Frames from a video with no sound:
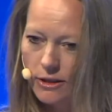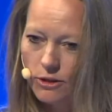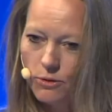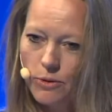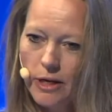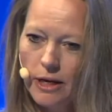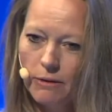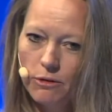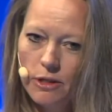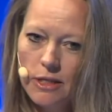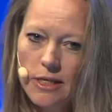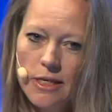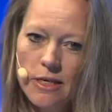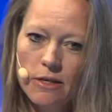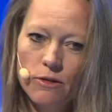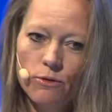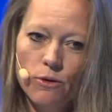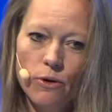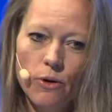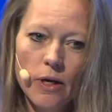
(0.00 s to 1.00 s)
as we have
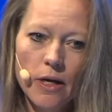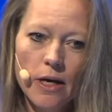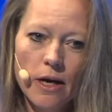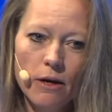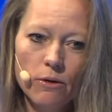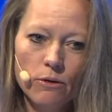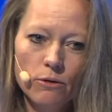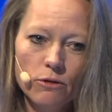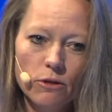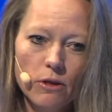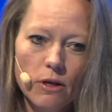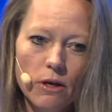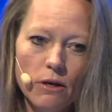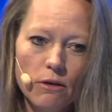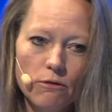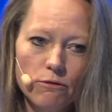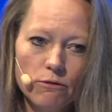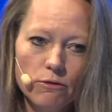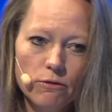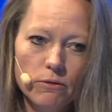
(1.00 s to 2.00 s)
seen growing out
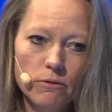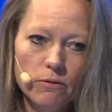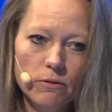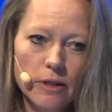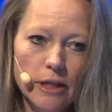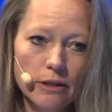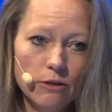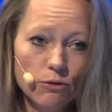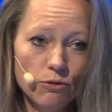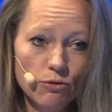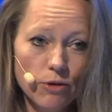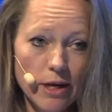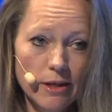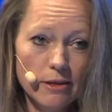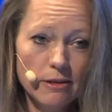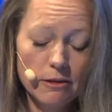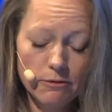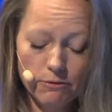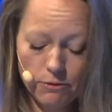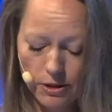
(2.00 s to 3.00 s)
of net
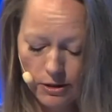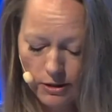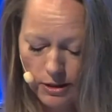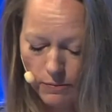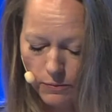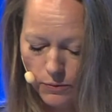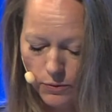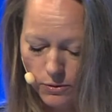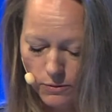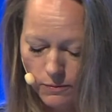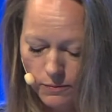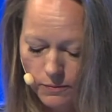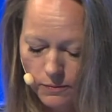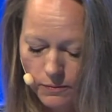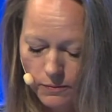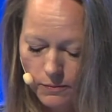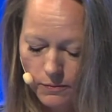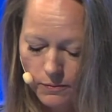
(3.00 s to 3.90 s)
neutrality, for example.